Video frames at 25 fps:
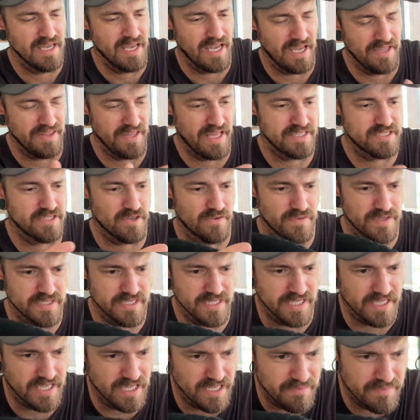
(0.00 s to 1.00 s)
And that's
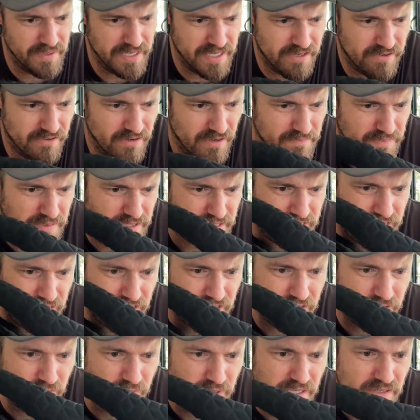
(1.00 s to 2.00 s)
obviously going to be to grip the
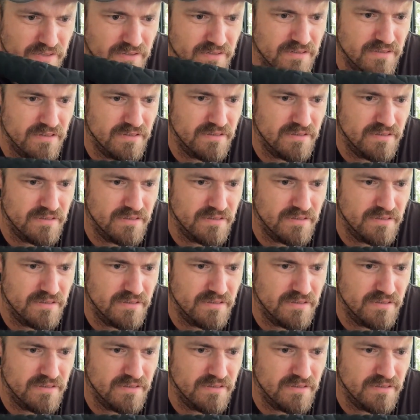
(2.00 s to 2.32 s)
steering wheel.